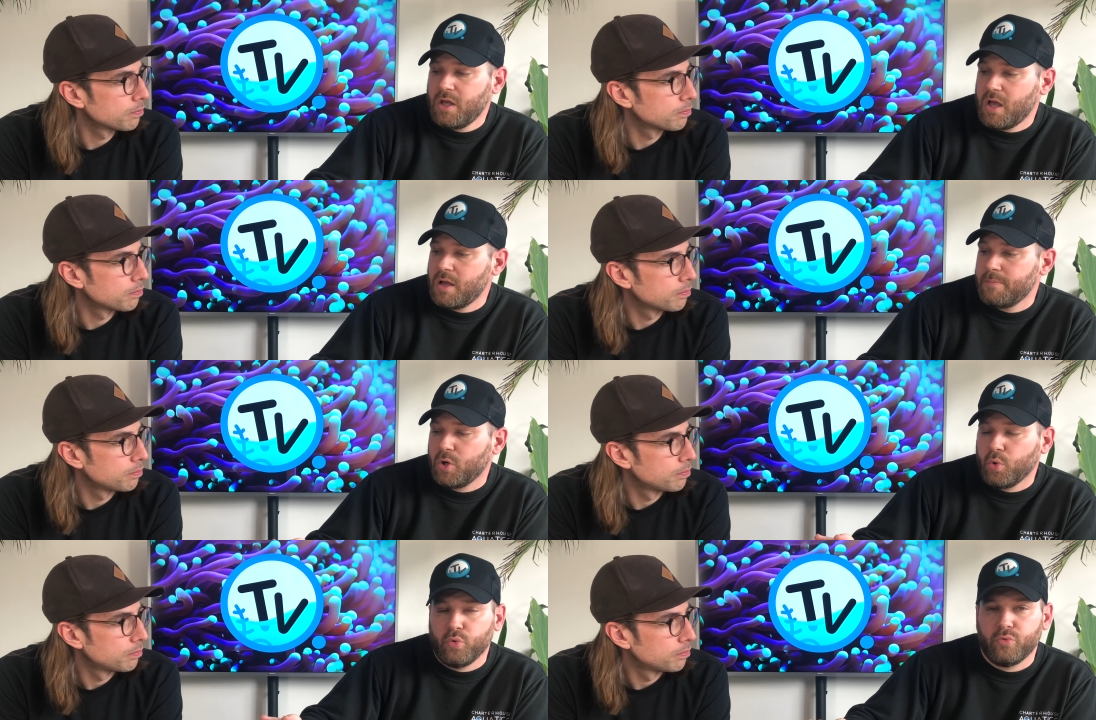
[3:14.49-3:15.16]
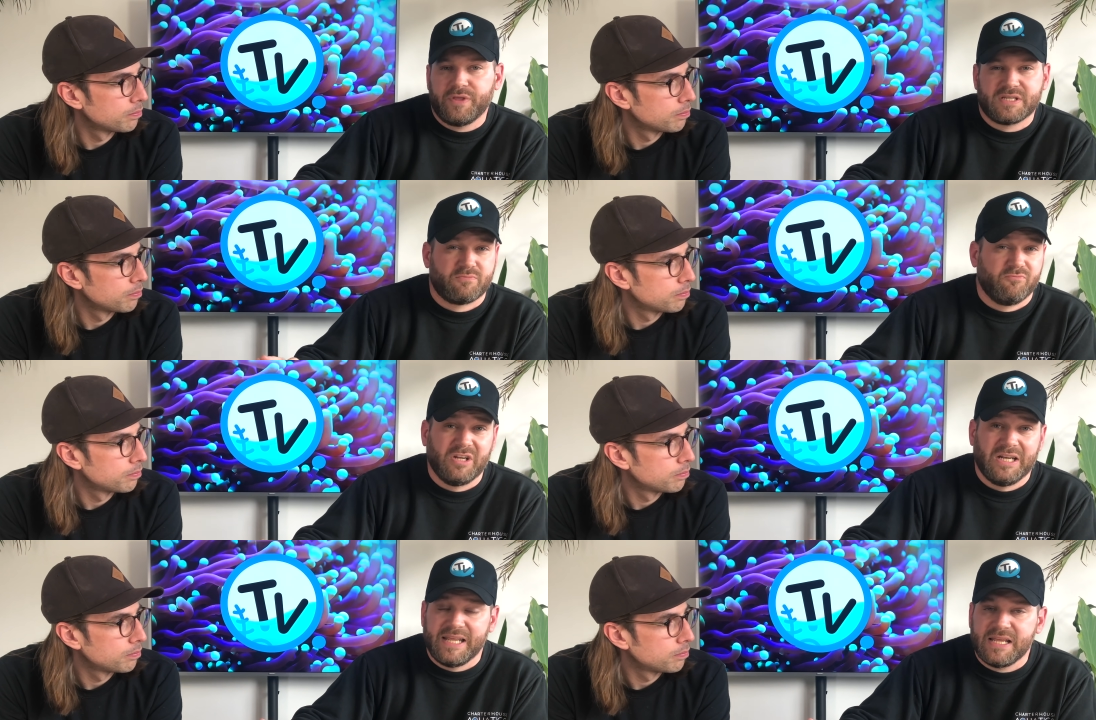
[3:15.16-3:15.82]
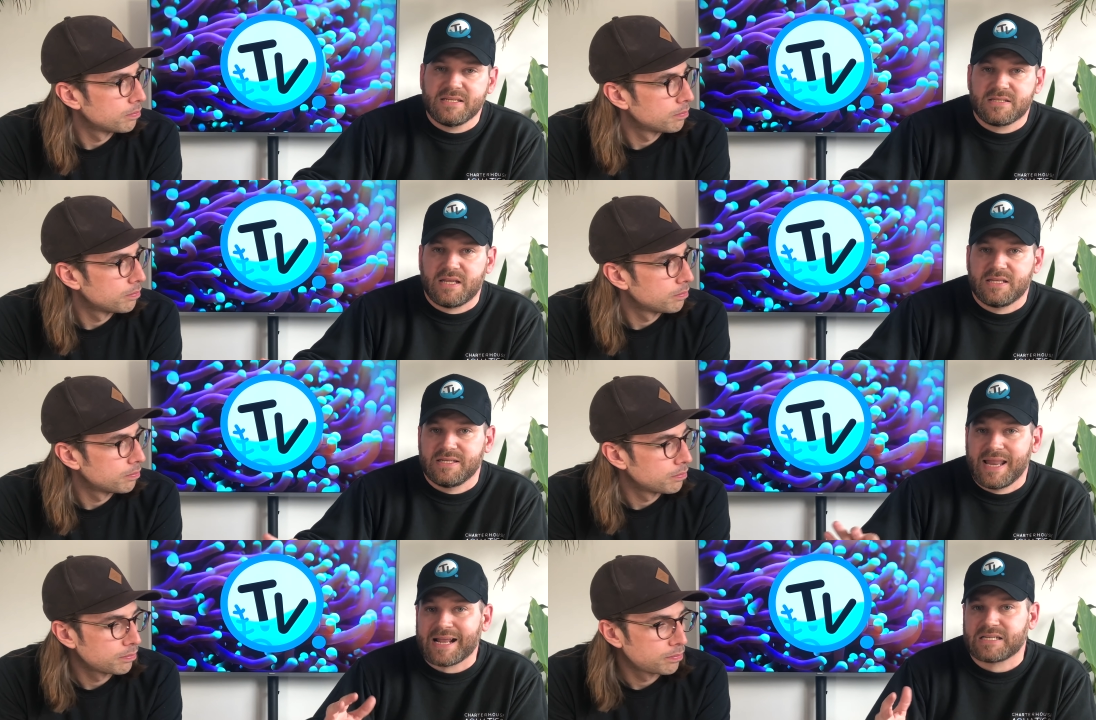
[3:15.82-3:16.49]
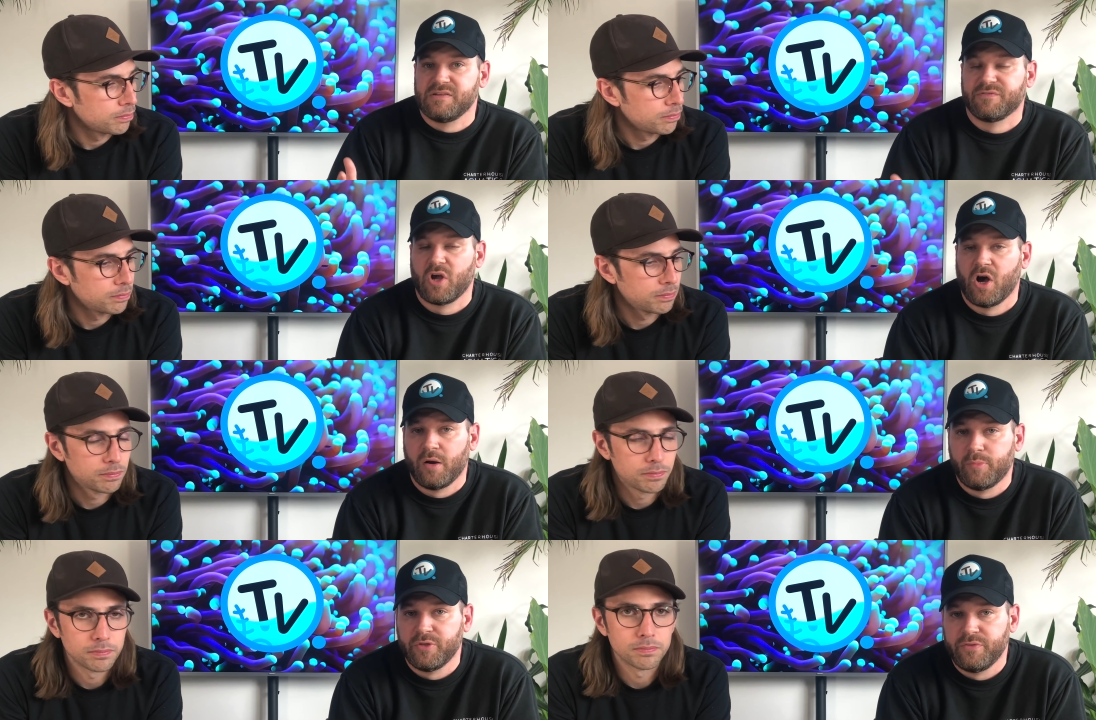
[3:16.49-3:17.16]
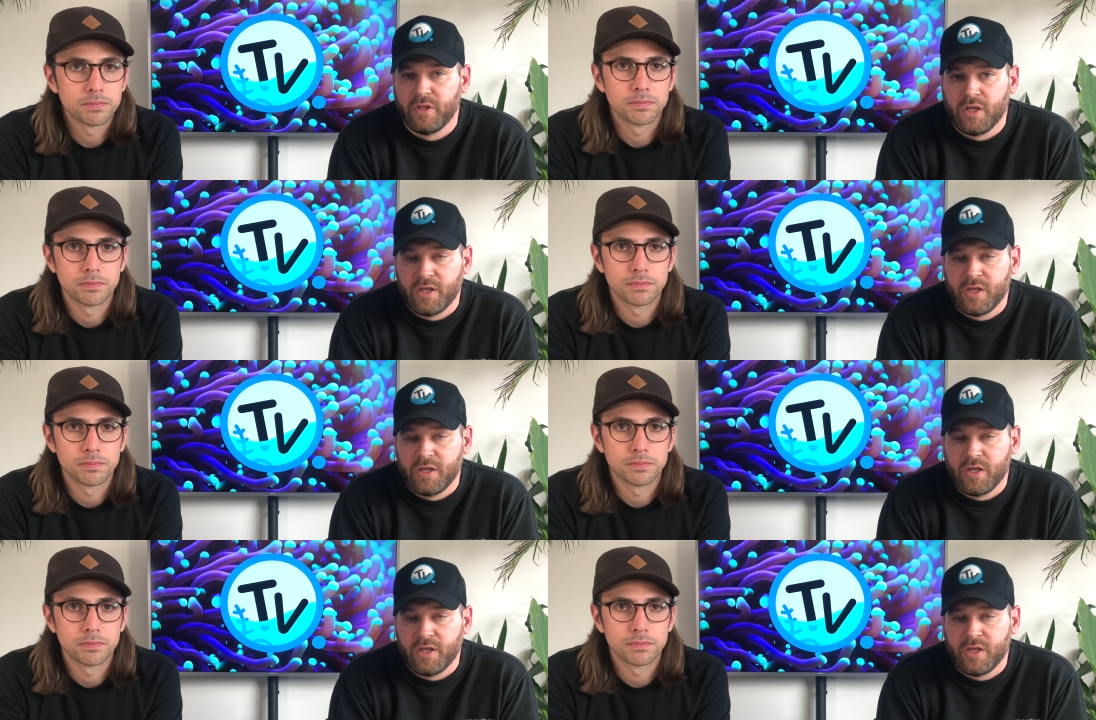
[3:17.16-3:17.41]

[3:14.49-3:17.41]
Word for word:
Speaker 1: Um, all this really is is an active carbon